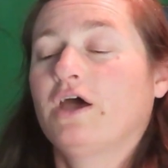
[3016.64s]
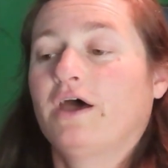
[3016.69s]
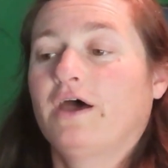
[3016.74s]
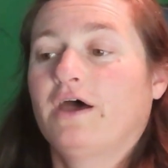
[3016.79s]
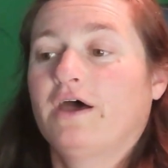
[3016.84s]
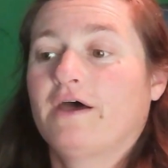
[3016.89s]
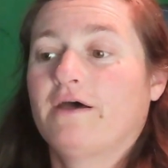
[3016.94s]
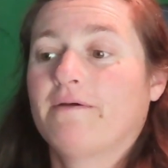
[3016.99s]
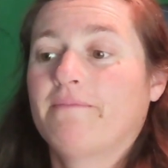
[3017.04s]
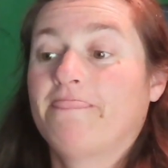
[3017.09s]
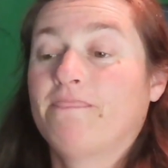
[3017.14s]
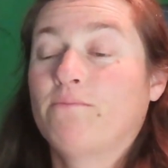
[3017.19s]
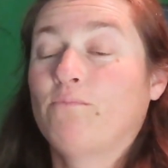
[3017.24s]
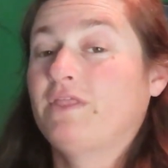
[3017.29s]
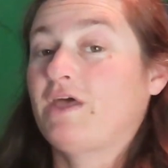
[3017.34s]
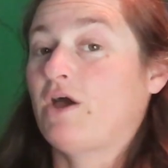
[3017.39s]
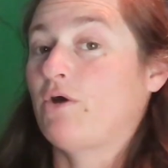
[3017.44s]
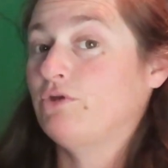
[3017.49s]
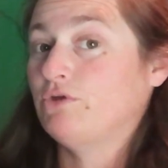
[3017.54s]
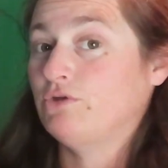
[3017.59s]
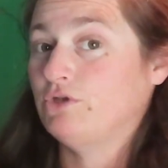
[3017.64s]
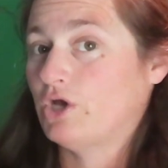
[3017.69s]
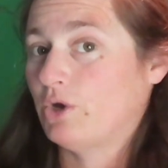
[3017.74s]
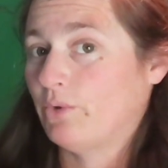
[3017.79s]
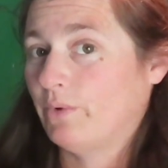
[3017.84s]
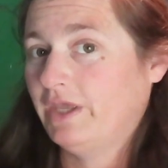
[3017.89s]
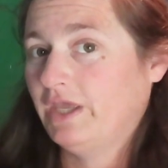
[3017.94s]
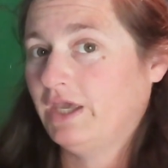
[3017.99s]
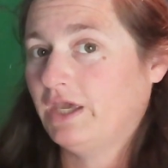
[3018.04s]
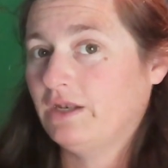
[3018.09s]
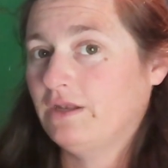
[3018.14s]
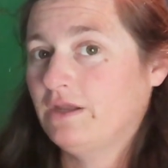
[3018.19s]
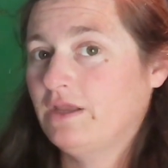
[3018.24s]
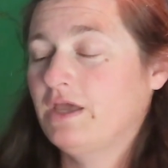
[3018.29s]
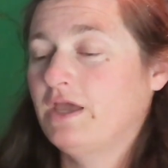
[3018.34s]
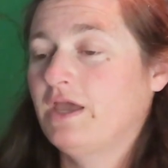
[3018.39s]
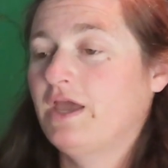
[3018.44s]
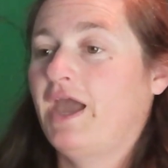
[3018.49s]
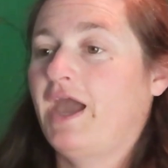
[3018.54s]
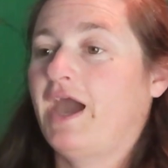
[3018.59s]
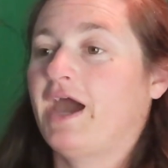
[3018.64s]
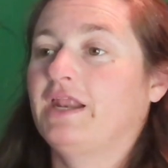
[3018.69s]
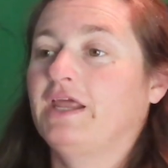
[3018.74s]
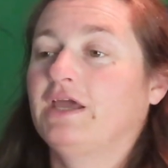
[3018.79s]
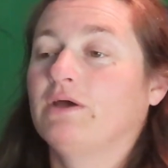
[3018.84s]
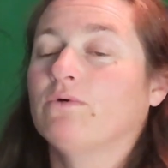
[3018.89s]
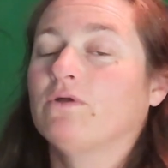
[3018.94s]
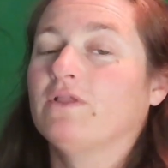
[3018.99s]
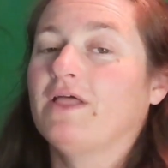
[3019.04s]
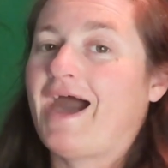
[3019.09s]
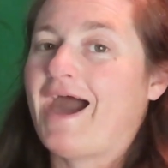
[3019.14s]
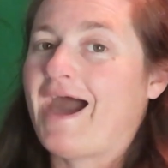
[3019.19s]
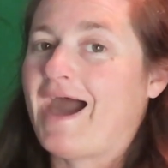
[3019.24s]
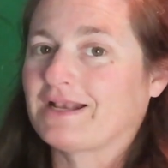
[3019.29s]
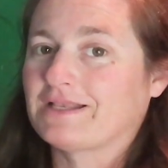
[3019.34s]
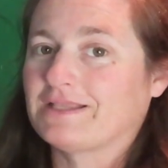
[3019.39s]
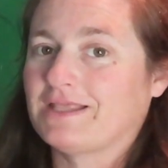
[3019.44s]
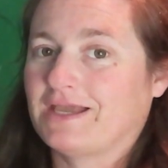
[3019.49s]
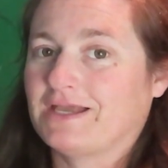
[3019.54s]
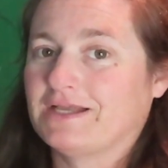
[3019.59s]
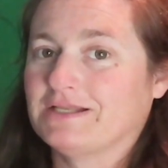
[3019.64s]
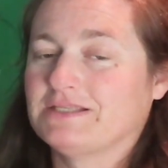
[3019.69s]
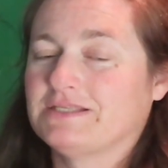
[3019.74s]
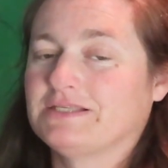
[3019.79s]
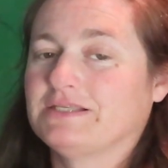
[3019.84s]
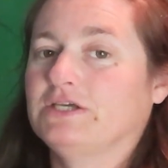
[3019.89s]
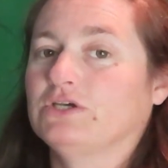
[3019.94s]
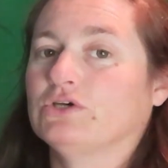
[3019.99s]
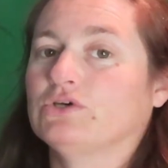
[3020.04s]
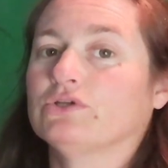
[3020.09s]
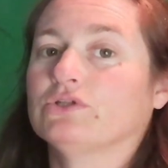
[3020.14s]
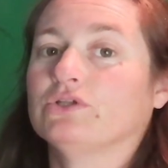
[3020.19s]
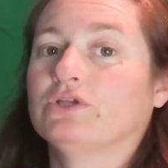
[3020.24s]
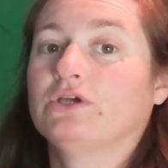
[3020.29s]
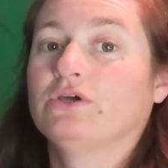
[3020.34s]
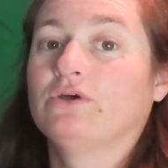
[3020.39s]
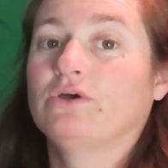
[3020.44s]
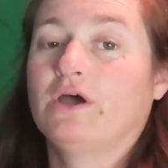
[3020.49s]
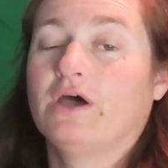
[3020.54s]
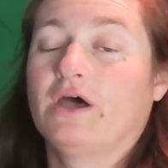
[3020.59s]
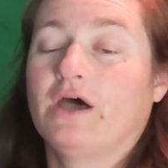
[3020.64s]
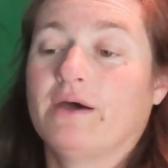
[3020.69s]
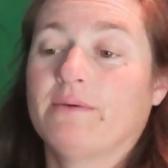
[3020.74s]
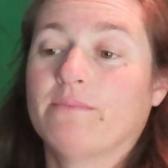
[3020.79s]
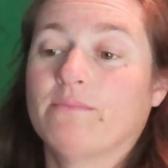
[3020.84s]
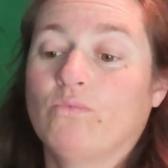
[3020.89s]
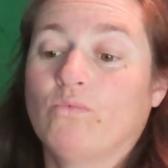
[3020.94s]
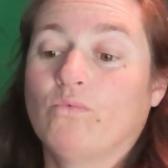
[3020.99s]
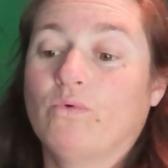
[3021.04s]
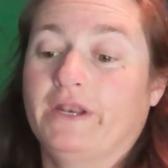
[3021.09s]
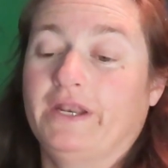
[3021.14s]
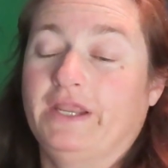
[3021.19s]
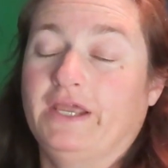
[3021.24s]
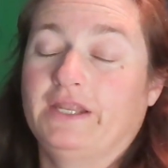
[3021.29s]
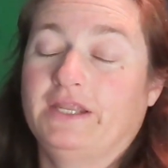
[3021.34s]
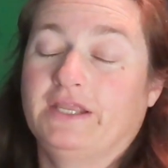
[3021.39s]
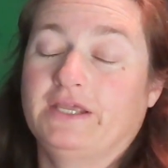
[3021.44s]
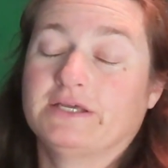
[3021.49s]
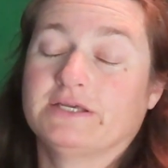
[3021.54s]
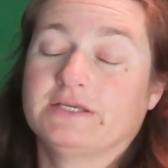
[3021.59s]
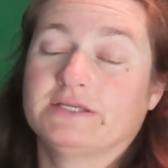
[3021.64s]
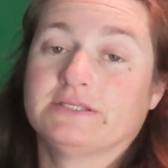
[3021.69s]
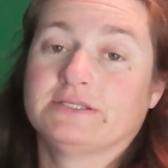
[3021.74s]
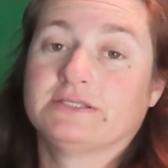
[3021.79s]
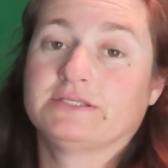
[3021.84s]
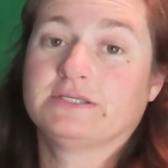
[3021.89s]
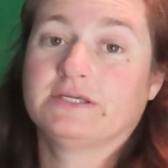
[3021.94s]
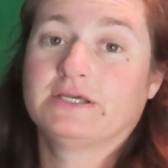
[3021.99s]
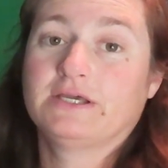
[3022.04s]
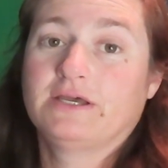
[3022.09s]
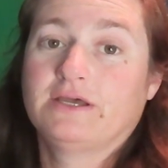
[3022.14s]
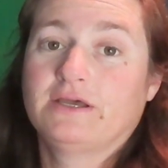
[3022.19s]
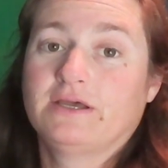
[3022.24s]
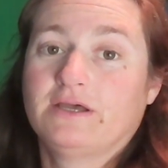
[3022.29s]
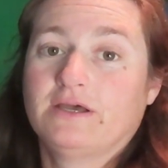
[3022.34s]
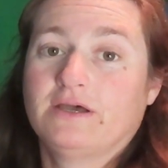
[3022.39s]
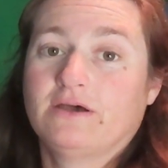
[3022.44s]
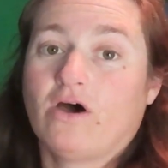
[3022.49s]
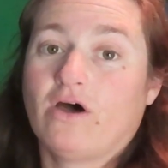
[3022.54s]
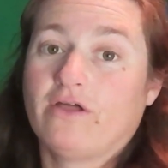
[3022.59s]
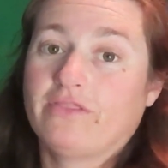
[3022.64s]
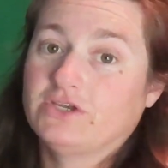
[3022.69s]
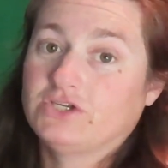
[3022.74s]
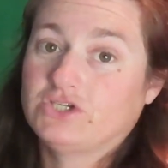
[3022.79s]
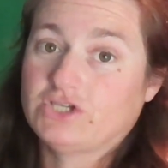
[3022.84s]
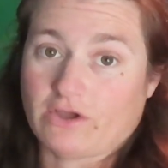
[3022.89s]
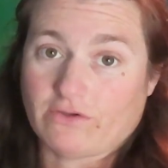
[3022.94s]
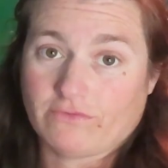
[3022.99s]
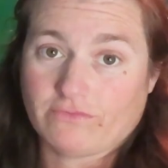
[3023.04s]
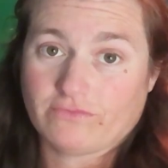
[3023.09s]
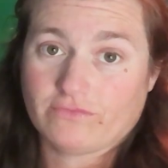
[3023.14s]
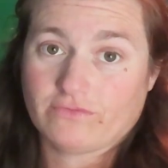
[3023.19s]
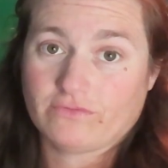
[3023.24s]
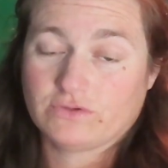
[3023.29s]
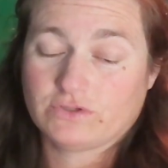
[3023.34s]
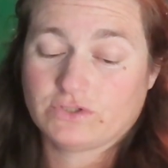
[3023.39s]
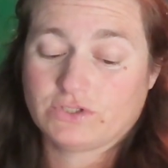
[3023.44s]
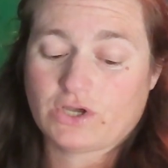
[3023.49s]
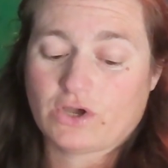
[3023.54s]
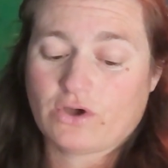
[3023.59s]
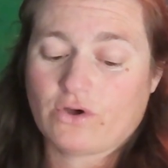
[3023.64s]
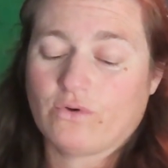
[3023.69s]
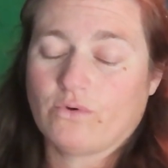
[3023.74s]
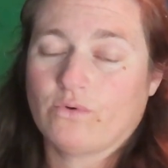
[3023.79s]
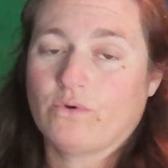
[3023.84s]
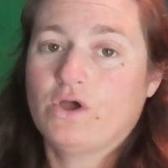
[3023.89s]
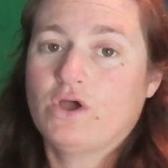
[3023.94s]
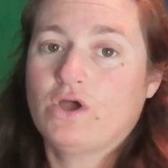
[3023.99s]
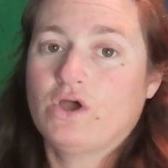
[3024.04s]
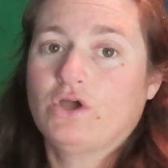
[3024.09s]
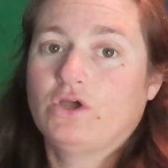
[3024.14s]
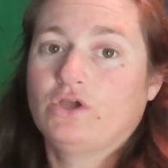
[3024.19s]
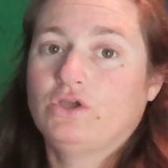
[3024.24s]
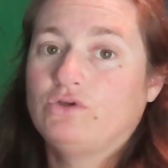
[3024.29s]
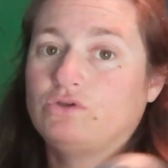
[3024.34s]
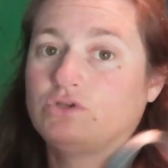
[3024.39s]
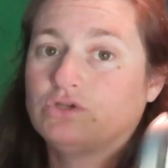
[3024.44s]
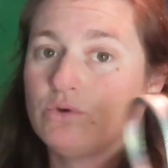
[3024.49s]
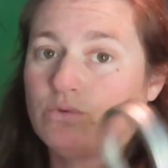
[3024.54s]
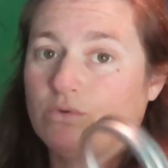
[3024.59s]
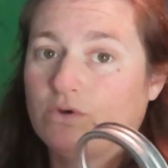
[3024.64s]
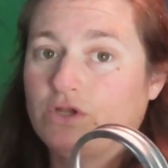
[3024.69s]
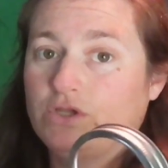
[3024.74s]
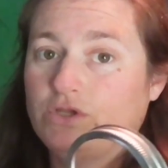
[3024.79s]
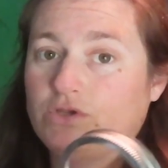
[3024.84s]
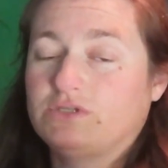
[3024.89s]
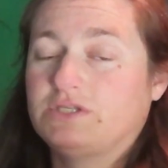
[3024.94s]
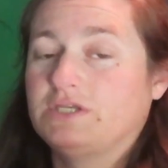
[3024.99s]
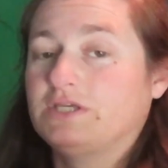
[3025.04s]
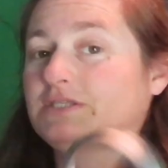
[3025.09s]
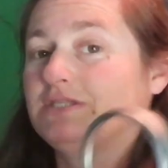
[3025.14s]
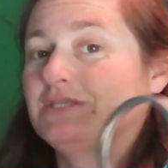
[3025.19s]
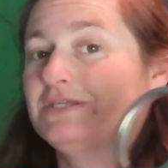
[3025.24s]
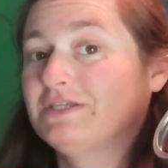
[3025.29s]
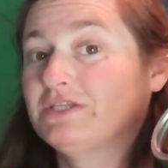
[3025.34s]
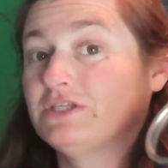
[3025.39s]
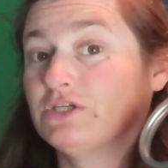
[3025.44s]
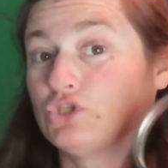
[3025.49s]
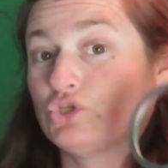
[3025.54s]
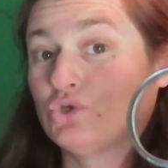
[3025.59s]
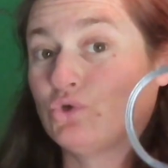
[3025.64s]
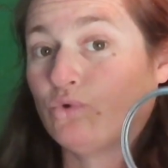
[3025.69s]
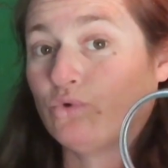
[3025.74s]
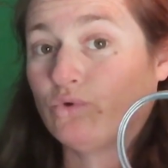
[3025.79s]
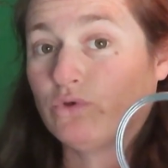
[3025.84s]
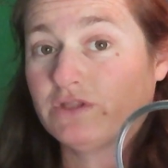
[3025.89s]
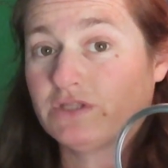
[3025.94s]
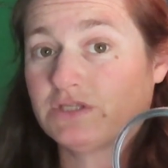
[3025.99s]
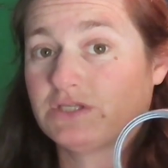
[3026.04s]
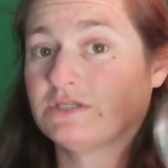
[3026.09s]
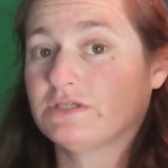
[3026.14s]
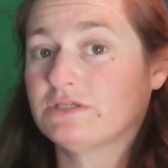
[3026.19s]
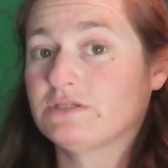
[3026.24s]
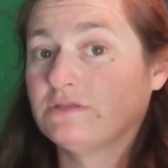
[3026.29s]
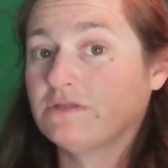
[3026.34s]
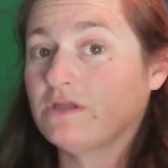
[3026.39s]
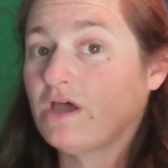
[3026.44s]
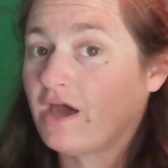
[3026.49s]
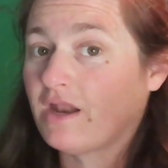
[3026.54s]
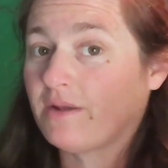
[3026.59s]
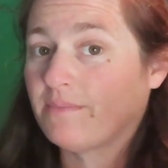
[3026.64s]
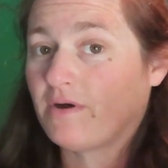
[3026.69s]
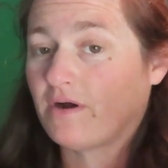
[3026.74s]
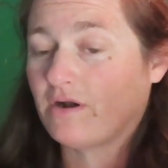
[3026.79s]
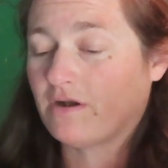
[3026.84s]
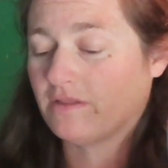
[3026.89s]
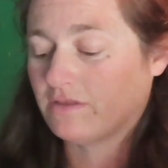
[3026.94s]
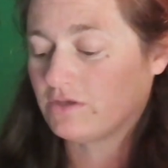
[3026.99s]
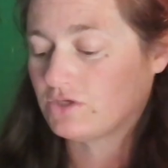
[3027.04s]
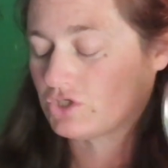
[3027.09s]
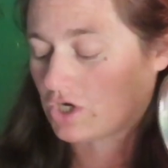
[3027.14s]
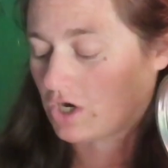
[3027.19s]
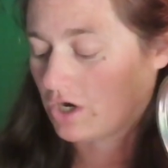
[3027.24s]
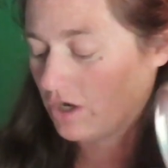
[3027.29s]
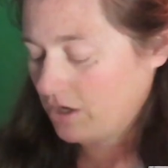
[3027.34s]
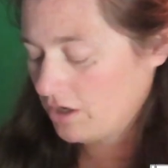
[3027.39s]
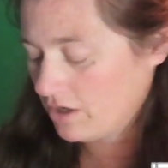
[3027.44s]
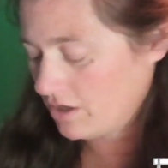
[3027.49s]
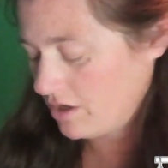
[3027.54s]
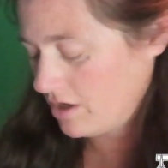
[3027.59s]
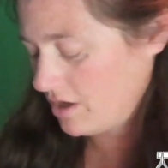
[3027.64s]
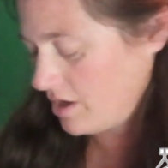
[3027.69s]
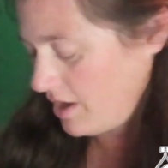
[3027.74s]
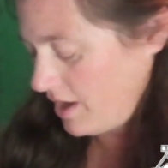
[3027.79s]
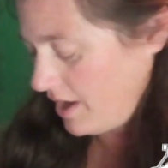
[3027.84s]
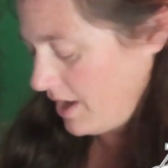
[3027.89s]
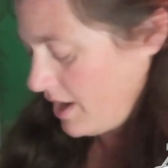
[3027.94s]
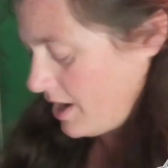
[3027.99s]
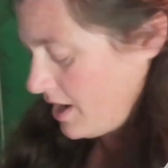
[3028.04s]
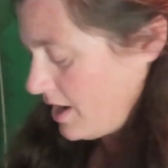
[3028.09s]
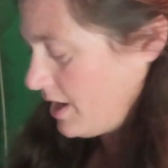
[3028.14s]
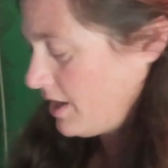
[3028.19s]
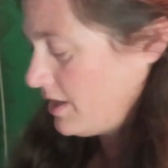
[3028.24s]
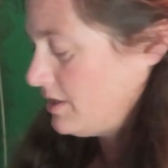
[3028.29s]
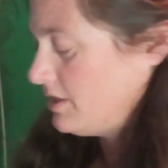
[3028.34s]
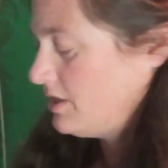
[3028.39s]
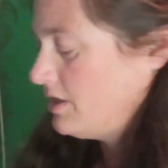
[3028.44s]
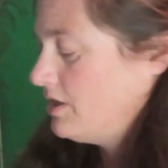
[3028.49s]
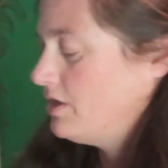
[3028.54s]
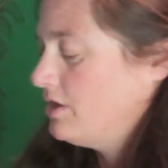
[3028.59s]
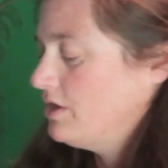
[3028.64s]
without you knowing it, and it will act like it's sealed when it is on the shelf. So you don't want to use this. This is a tool. This is not a part of the jar. And